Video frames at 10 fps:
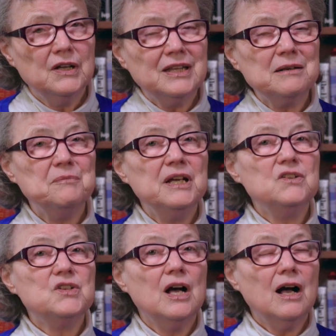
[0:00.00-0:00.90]
That
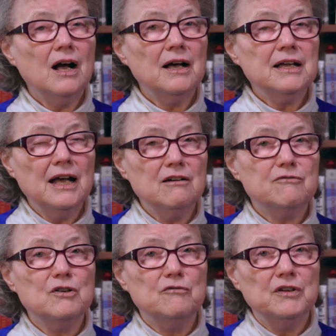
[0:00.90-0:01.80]
means I have
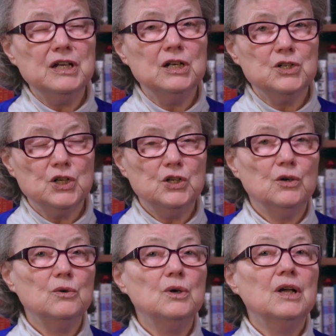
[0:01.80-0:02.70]
revealed
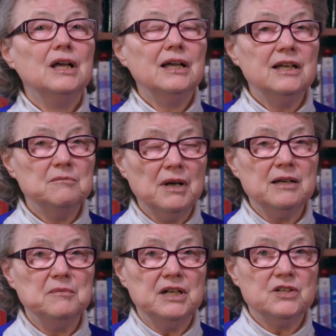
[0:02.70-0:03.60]
you in
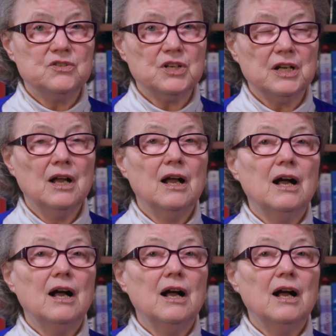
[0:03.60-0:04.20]
my ministry.